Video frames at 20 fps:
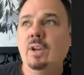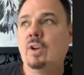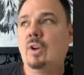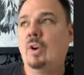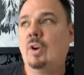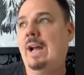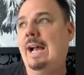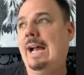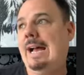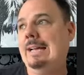
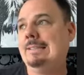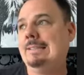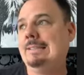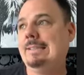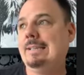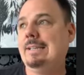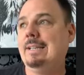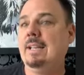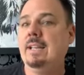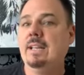
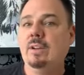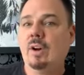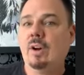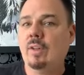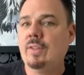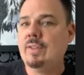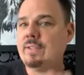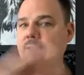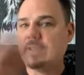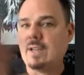Cohasset,
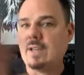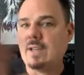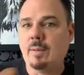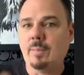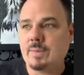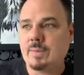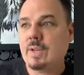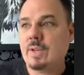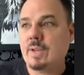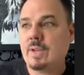all these
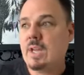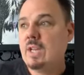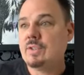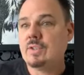suburbs.